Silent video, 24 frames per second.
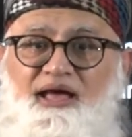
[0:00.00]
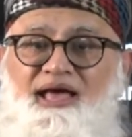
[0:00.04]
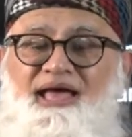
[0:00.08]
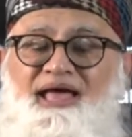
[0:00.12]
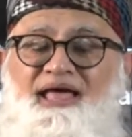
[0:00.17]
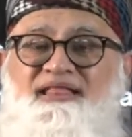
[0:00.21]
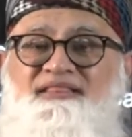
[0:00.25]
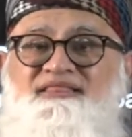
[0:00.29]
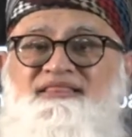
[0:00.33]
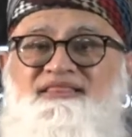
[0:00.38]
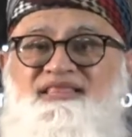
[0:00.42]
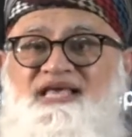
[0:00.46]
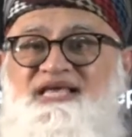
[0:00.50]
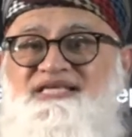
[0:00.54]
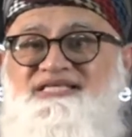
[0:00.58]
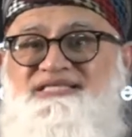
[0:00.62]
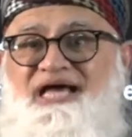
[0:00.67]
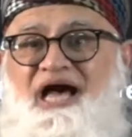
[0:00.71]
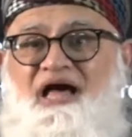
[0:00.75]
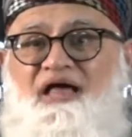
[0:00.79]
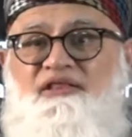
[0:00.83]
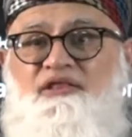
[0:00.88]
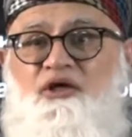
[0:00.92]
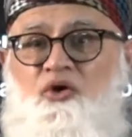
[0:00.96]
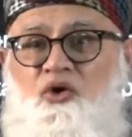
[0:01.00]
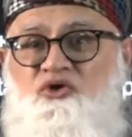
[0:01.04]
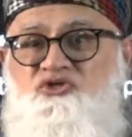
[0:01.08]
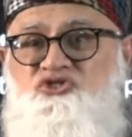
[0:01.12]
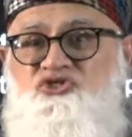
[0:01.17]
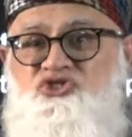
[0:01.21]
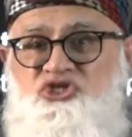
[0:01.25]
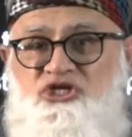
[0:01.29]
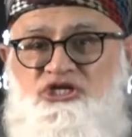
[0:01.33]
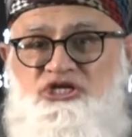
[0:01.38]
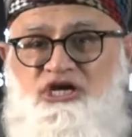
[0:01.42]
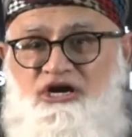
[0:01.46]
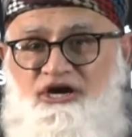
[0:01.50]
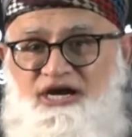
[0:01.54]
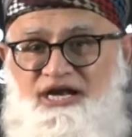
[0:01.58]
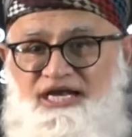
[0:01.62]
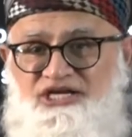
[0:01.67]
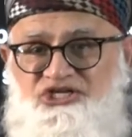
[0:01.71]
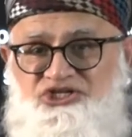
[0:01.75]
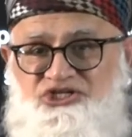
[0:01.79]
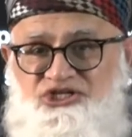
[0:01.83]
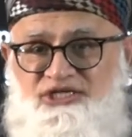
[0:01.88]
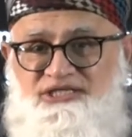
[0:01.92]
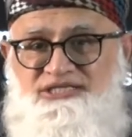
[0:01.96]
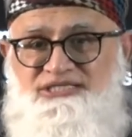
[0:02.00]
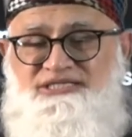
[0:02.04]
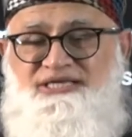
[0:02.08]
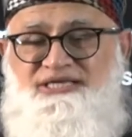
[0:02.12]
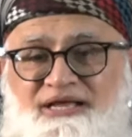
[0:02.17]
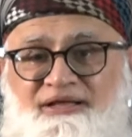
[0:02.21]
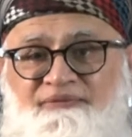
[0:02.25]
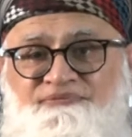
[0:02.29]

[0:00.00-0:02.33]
and these are the considerations